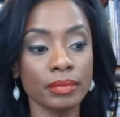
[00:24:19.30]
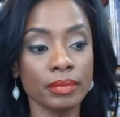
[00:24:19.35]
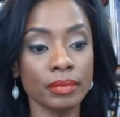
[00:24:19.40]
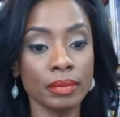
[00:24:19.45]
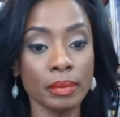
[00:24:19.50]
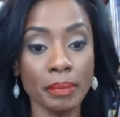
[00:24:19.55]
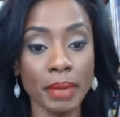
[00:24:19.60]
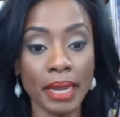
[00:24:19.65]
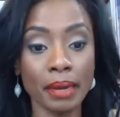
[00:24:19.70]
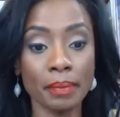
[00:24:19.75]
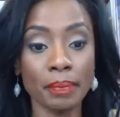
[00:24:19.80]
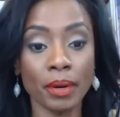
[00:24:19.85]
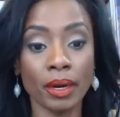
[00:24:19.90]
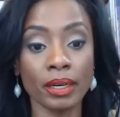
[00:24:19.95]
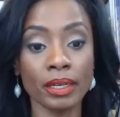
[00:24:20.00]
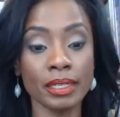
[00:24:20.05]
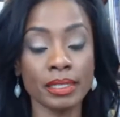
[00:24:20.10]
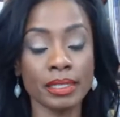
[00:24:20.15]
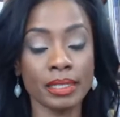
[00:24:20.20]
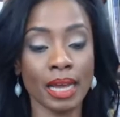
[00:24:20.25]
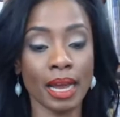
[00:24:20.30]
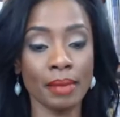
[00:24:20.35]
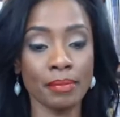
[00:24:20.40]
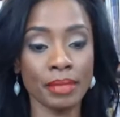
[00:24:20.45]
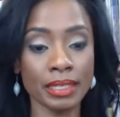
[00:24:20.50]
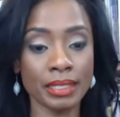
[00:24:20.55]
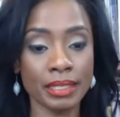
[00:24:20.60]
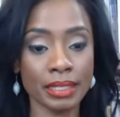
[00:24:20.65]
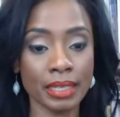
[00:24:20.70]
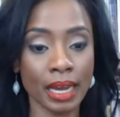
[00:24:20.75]
the makeup artist, I'm
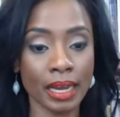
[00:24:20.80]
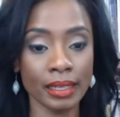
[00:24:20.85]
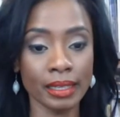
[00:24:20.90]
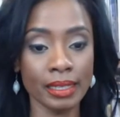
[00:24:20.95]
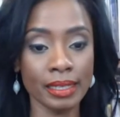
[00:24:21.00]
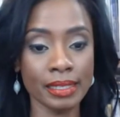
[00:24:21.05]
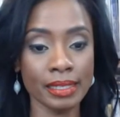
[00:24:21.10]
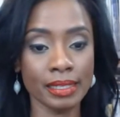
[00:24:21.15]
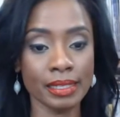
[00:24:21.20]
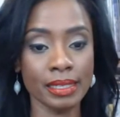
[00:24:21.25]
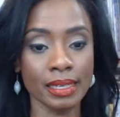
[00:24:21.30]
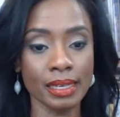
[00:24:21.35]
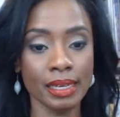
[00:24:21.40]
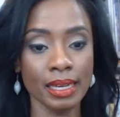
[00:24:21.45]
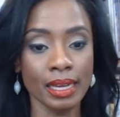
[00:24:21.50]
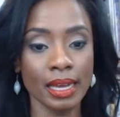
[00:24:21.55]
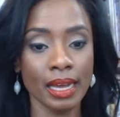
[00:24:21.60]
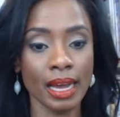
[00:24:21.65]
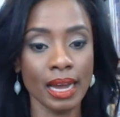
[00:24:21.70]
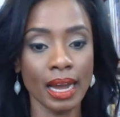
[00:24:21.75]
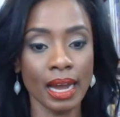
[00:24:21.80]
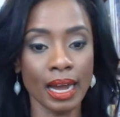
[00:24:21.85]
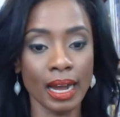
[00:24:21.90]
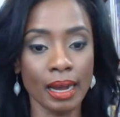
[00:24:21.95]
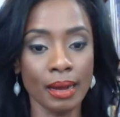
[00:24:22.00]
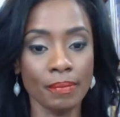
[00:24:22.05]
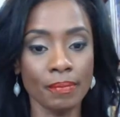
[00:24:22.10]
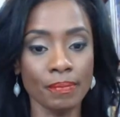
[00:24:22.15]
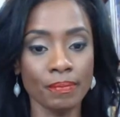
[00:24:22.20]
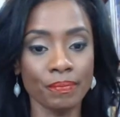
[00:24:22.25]
the stylist.
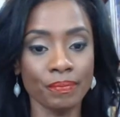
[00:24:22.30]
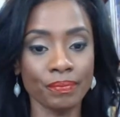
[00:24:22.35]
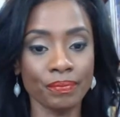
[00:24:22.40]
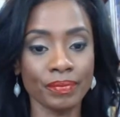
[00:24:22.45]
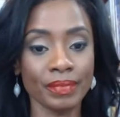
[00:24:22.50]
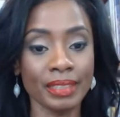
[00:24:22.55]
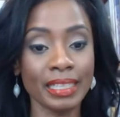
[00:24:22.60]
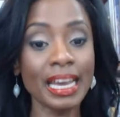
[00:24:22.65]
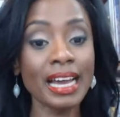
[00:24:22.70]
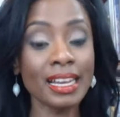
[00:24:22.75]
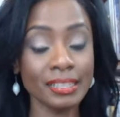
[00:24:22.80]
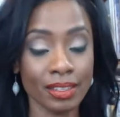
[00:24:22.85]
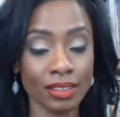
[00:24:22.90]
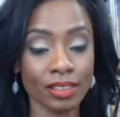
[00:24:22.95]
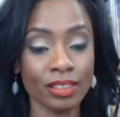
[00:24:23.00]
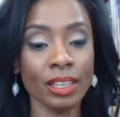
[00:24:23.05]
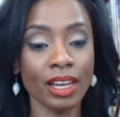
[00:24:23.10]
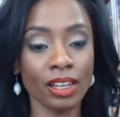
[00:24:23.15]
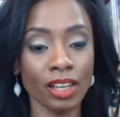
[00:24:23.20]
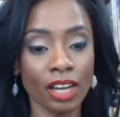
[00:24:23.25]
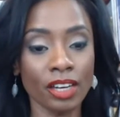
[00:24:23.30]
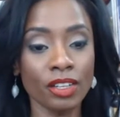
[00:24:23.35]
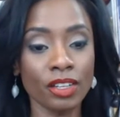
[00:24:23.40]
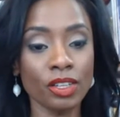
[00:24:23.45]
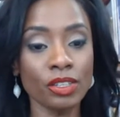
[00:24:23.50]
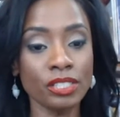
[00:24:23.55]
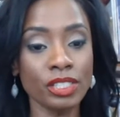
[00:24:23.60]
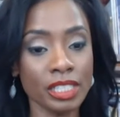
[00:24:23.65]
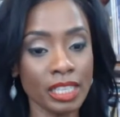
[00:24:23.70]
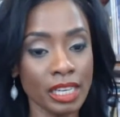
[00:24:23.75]
Yeah, a lot of
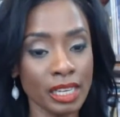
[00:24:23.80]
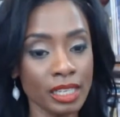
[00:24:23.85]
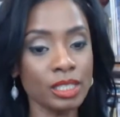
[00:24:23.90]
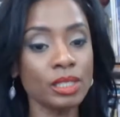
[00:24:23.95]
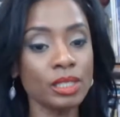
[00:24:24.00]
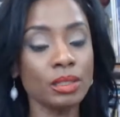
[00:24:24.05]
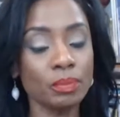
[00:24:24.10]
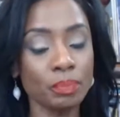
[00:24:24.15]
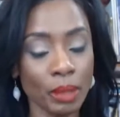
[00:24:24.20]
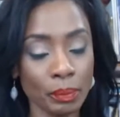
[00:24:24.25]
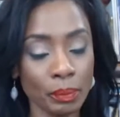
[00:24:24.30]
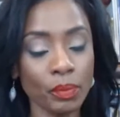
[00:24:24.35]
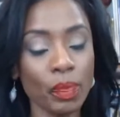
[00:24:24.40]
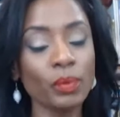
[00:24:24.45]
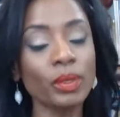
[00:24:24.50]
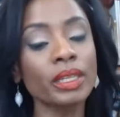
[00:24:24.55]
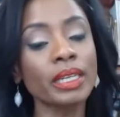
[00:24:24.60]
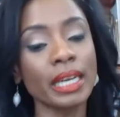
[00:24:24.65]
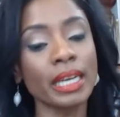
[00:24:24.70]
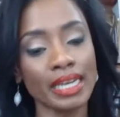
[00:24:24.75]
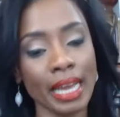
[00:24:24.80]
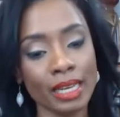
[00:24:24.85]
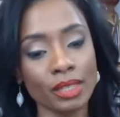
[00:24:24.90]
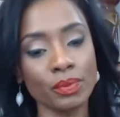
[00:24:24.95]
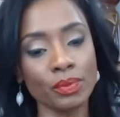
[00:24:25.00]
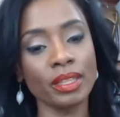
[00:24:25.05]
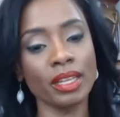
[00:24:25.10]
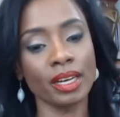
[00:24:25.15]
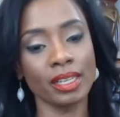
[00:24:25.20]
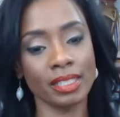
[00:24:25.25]
those things, people will connect
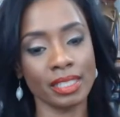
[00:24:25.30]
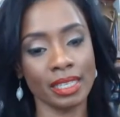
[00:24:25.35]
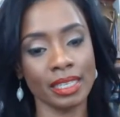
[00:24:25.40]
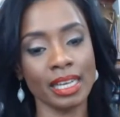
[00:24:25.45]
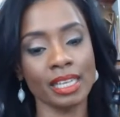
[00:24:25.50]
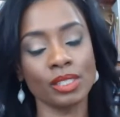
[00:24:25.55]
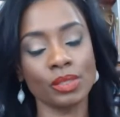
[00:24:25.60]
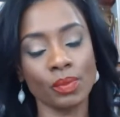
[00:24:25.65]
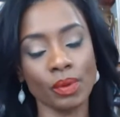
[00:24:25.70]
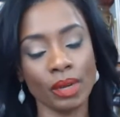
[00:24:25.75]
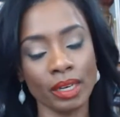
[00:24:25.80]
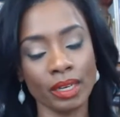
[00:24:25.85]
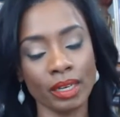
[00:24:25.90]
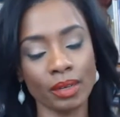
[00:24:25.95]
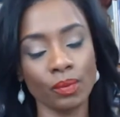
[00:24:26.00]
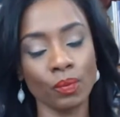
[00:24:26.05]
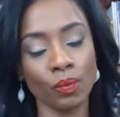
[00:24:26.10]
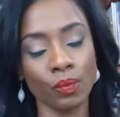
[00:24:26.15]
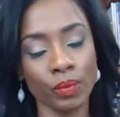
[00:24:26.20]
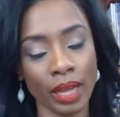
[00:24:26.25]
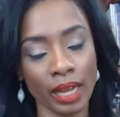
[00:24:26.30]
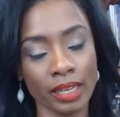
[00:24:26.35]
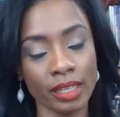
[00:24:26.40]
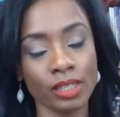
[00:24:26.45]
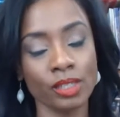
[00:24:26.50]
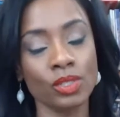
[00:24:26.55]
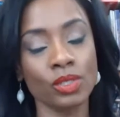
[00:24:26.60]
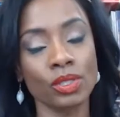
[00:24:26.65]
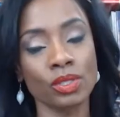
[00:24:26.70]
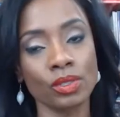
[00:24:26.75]
with us. And that
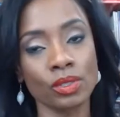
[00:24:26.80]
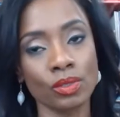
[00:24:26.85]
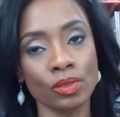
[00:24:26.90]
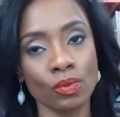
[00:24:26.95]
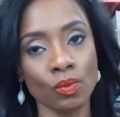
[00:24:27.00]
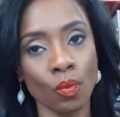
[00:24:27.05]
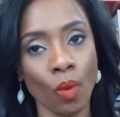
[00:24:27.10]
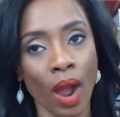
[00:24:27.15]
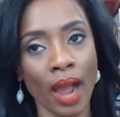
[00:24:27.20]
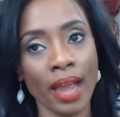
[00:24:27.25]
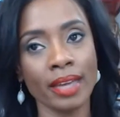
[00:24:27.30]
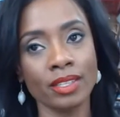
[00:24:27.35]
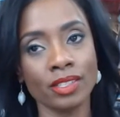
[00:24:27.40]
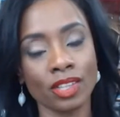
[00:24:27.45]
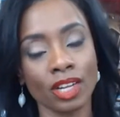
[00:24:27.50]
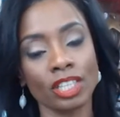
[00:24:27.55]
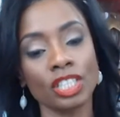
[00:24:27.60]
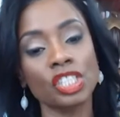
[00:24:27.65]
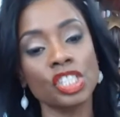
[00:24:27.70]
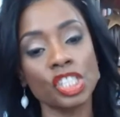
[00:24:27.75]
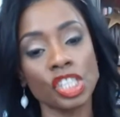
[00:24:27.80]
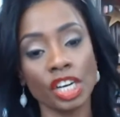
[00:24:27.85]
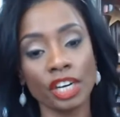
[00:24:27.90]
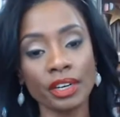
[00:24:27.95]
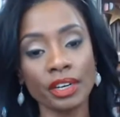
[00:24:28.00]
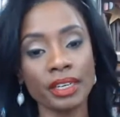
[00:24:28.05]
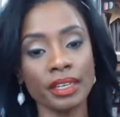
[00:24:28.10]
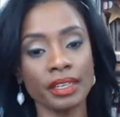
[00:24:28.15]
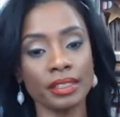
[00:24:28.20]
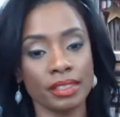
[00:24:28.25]
is why I started
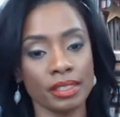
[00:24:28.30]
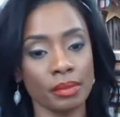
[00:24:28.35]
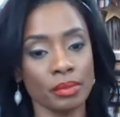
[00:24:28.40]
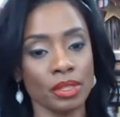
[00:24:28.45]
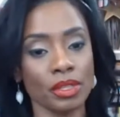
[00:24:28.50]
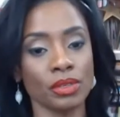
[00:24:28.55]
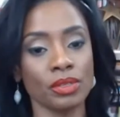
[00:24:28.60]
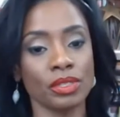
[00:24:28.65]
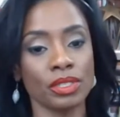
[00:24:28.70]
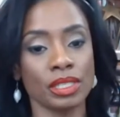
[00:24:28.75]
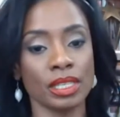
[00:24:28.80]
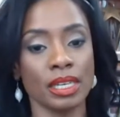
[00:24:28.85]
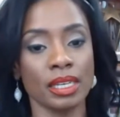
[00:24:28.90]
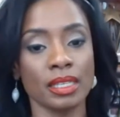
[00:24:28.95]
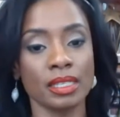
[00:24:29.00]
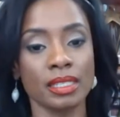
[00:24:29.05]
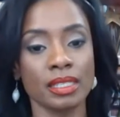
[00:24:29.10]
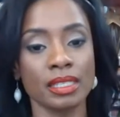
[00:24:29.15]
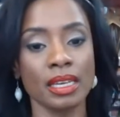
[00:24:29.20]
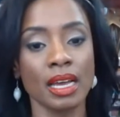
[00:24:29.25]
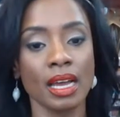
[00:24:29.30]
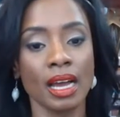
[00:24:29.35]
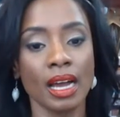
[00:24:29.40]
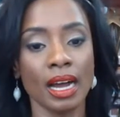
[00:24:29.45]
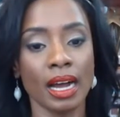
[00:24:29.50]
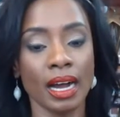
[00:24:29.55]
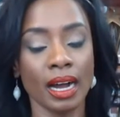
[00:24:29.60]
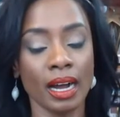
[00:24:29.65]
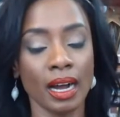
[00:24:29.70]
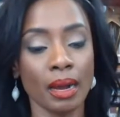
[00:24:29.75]
sharing some of those things
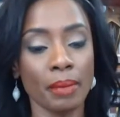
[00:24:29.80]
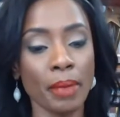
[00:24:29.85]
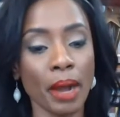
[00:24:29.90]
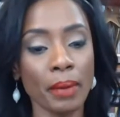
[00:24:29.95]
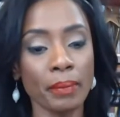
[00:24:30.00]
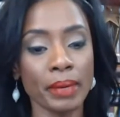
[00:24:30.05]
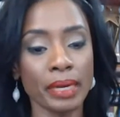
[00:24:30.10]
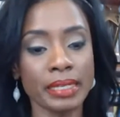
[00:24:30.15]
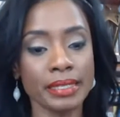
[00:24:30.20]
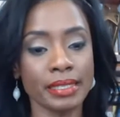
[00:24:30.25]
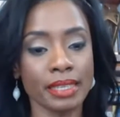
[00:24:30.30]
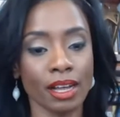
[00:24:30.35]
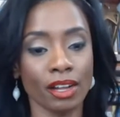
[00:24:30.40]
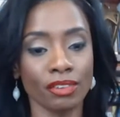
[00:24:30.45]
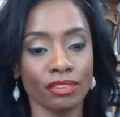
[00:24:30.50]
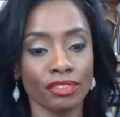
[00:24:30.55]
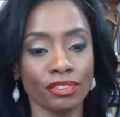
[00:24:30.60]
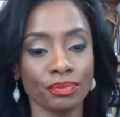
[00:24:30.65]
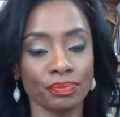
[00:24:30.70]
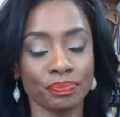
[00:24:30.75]
about myself.